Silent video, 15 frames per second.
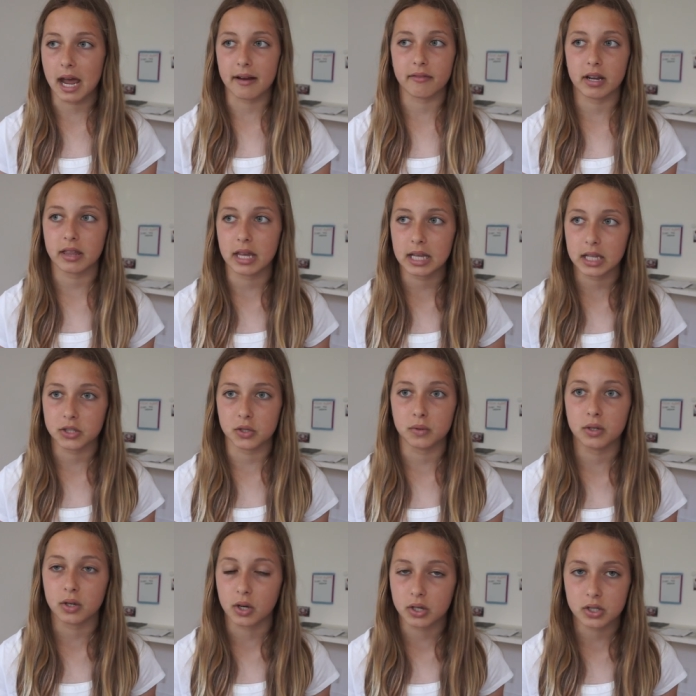everything that you
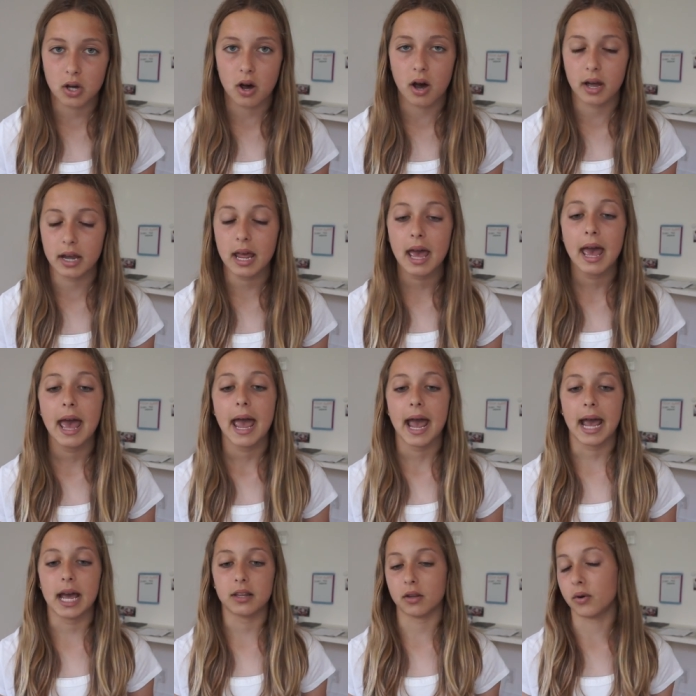cooked on,
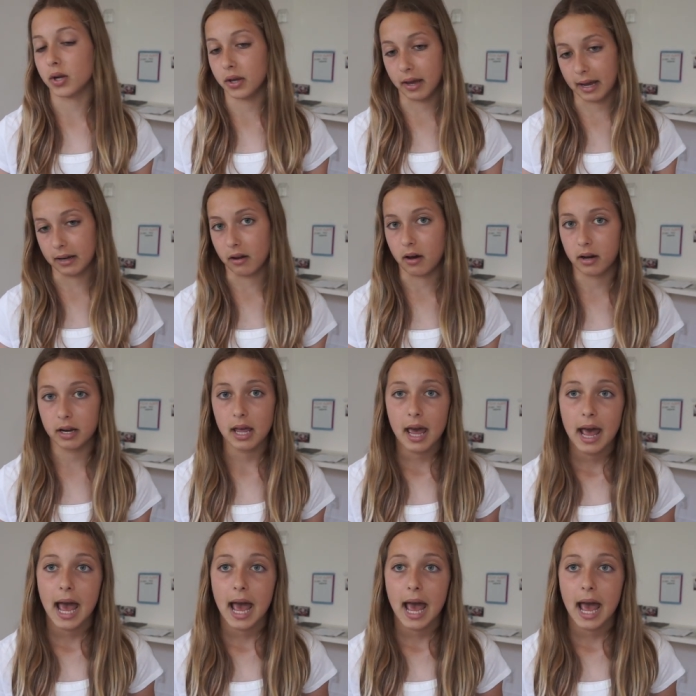or you ate on.